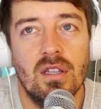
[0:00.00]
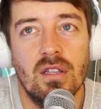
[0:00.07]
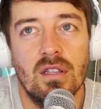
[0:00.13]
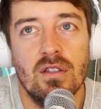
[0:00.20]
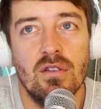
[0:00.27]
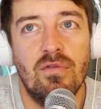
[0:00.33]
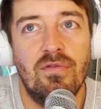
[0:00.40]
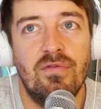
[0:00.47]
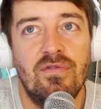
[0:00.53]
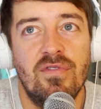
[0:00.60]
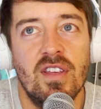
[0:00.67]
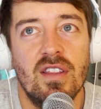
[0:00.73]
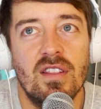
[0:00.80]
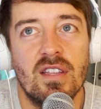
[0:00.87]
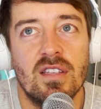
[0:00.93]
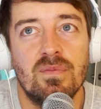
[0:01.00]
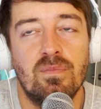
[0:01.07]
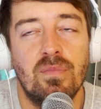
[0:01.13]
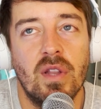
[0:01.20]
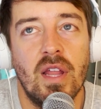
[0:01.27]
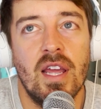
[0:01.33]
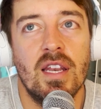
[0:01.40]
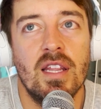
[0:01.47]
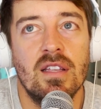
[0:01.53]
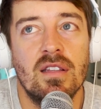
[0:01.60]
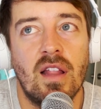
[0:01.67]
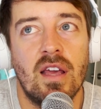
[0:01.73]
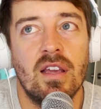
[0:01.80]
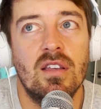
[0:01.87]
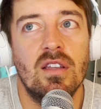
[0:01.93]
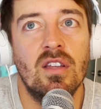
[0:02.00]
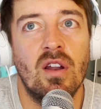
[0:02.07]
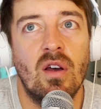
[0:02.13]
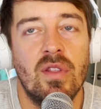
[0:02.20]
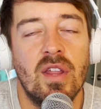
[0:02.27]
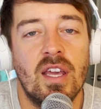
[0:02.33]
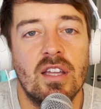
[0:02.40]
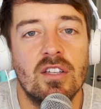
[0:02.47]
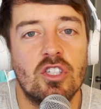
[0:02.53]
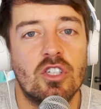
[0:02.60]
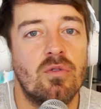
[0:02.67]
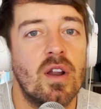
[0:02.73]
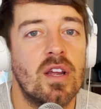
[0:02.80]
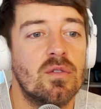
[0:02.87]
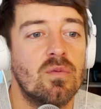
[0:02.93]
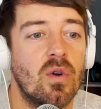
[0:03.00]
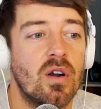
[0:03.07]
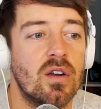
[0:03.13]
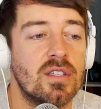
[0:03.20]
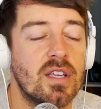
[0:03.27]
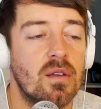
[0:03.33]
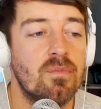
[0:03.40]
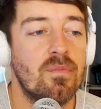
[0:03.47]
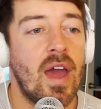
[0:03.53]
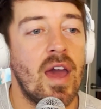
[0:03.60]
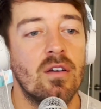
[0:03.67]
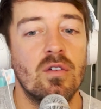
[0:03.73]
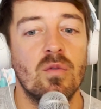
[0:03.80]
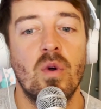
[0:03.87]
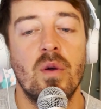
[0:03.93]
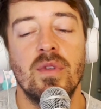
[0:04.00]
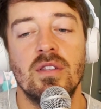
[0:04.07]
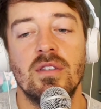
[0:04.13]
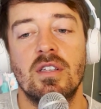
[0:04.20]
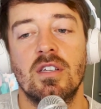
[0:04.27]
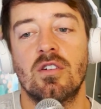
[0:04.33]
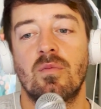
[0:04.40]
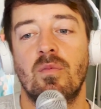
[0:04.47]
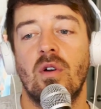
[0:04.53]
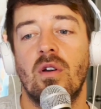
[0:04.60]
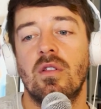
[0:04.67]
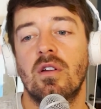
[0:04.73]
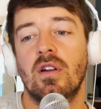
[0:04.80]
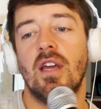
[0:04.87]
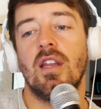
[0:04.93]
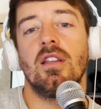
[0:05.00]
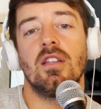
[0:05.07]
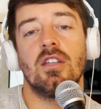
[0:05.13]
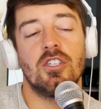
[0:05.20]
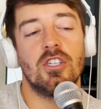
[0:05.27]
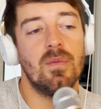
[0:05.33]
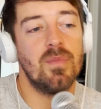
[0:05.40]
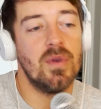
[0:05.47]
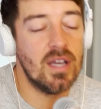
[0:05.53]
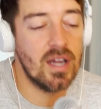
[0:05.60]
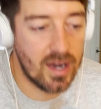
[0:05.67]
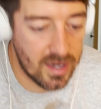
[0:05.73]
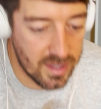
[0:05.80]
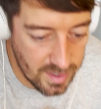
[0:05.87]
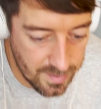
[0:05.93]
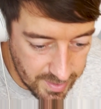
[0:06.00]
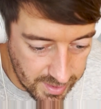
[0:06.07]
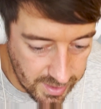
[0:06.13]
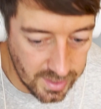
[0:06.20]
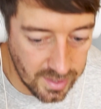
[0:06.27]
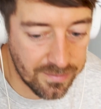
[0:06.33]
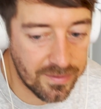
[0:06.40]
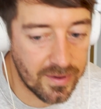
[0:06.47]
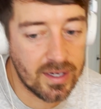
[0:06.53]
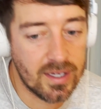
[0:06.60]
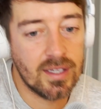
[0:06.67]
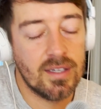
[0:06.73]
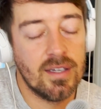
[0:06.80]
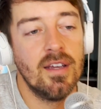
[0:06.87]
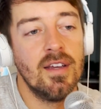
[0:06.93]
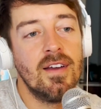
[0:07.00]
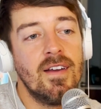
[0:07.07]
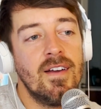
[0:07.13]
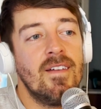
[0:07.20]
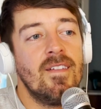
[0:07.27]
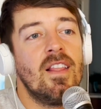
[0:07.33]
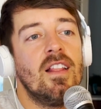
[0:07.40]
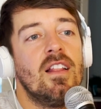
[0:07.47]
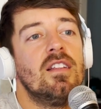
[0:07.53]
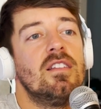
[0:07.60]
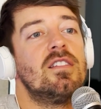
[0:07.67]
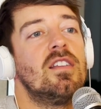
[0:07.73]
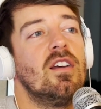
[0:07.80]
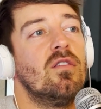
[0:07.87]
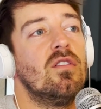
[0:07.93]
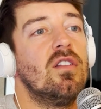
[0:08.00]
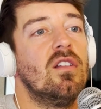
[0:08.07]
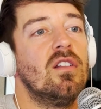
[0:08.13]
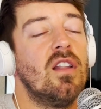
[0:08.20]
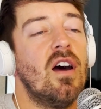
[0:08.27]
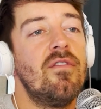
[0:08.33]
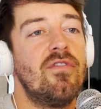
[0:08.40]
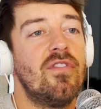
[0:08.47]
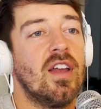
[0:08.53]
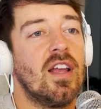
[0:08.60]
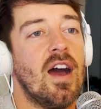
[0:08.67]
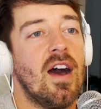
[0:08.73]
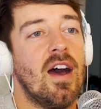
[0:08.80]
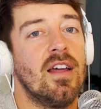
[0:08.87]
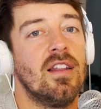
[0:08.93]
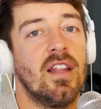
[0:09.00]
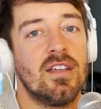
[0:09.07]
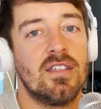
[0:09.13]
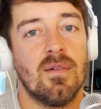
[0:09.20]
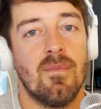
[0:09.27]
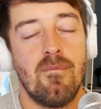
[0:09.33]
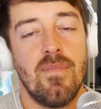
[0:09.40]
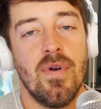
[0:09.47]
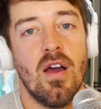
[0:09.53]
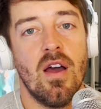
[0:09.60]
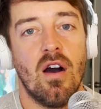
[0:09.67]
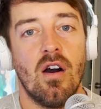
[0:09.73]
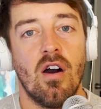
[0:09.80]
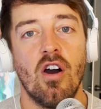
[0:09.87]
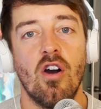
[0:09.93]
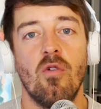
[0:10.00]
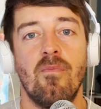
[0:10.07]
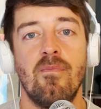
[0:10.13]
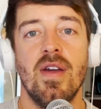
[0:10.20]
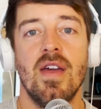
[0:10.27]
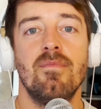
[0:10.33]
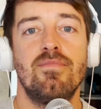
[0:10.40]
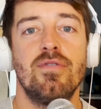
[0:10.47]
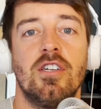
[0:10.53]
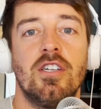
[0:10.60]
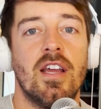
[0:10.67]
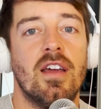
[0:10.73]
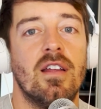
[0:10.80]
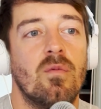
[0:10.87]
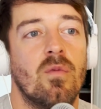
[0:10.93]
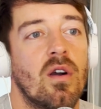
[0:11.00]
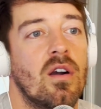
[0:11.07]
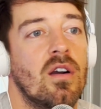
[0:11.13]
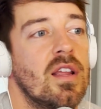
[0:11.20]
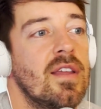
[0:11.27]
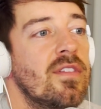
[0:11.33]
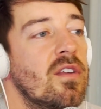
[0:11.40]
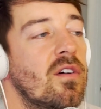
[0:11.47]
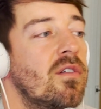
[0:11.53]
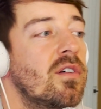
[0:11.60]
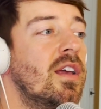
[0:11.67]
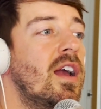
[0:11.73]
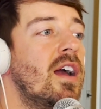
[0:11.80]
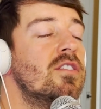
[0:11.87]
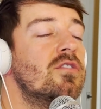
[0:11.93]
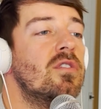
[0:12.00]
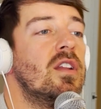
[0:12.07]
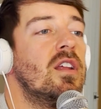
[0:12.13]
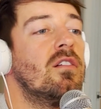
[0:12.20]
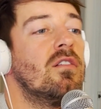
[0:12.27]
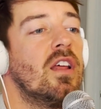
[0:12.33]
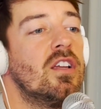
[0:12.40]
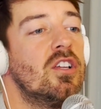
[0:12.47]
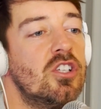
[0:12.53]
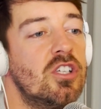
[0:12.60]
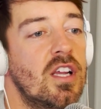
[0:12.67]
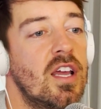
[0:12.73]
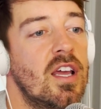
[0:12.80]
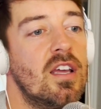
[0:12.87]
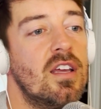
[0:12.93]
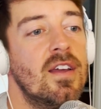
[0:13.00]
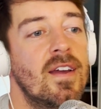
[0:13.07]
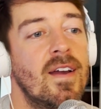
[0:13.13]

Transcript: you feel this lady like you know they get tricked where it's like battered woman syndrome where they're getting the shit beat out of them and then they fucking still love the guy like some hoe pimp shit where even though the guy's treating her like shit